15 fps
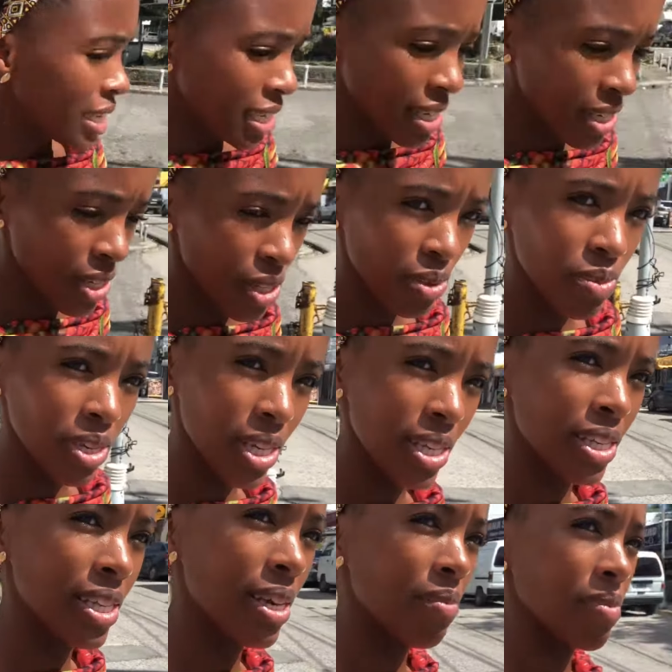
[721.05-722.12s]
needed to be
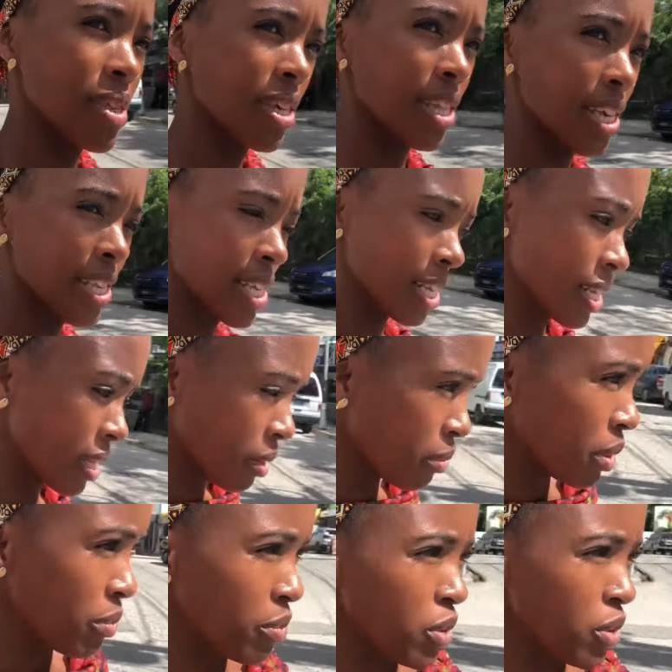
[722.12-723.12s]
in something that's a little bit